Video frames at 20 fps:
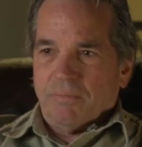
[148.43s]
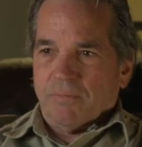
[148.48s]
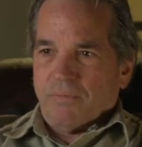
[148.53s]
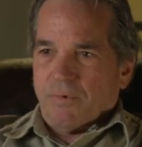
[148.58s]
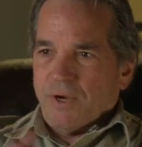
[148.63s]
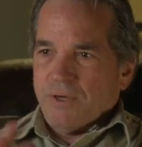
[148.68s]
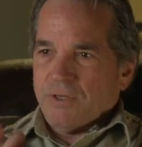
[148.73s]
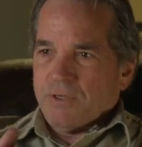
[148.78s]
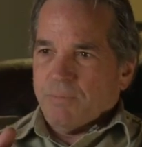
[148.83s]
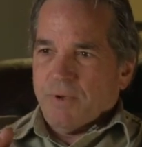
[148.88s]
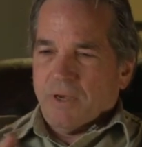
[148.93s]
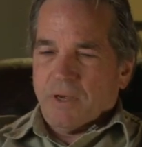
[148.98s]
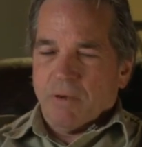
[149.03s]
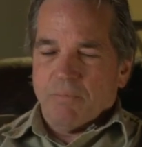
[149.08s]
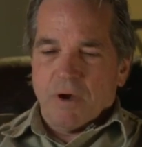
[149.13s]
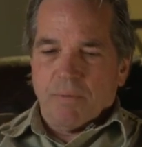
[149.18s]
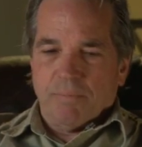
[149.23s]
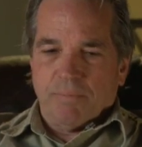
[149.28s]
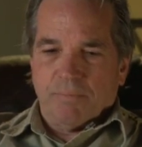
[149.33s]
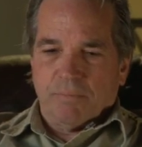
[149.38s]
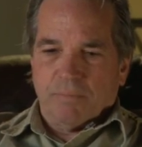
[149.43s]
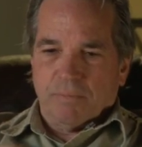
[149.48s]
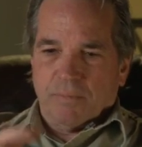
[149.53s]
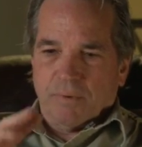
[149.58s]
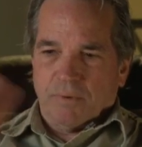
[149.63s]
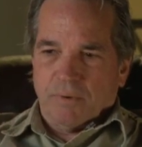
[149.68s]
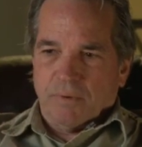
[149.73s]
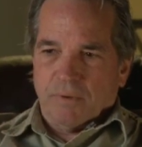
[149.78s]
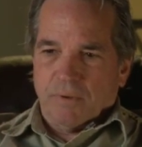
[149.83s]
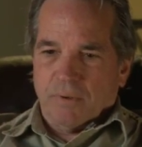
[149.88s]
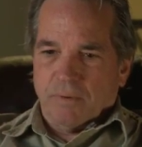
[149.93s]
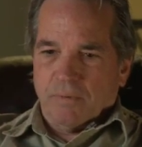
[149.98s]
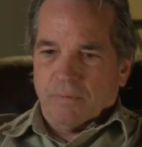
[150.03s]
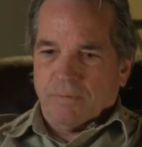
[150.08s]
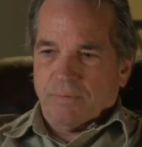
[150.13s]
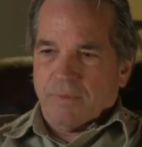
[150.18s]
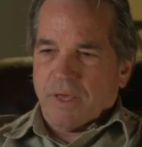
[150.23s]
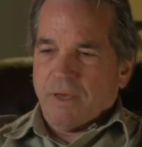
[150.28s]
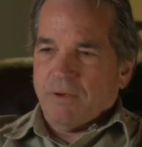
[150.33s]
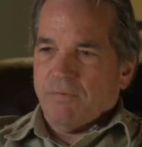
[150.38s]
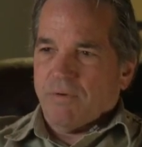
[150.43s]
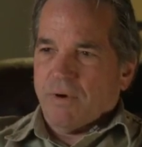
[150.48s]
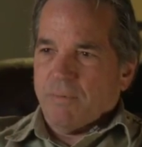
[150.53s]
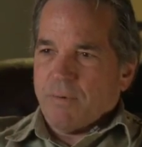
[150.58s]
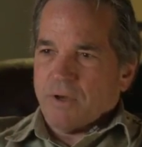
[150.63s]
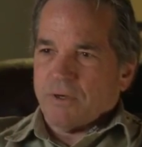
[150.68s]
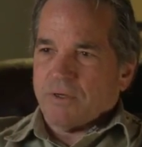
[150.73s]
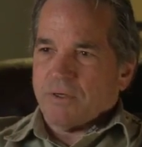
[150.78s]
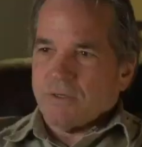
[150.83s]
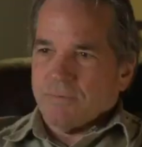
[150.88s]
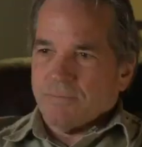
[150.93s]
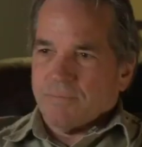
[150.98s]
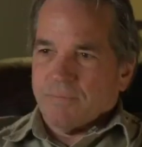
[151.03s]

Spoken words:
arrange to pick him up, and thank you very much.